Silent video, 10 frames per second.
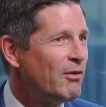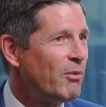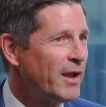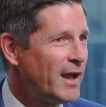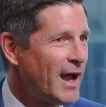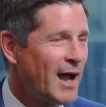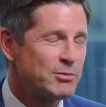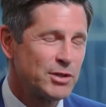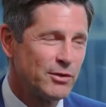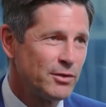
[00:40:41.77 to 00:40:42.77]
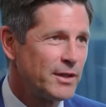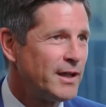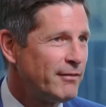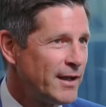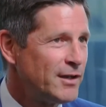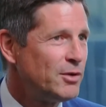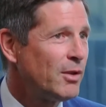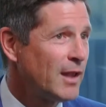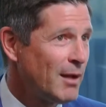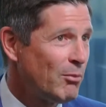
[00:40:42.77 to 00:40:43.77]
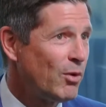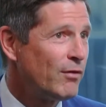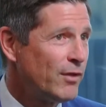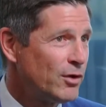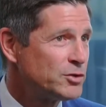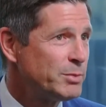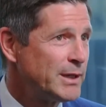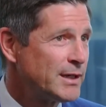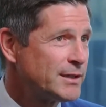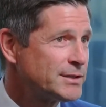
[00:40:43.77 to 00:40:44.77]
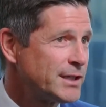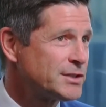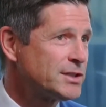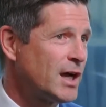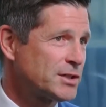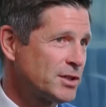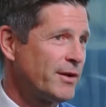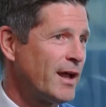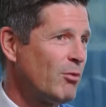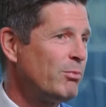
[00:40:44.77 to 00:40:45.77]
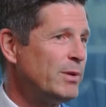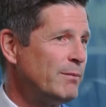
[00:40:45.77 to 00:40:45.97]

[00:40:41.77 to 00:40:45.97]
We absolutely have had to do a lot more of those, because as stocks go down,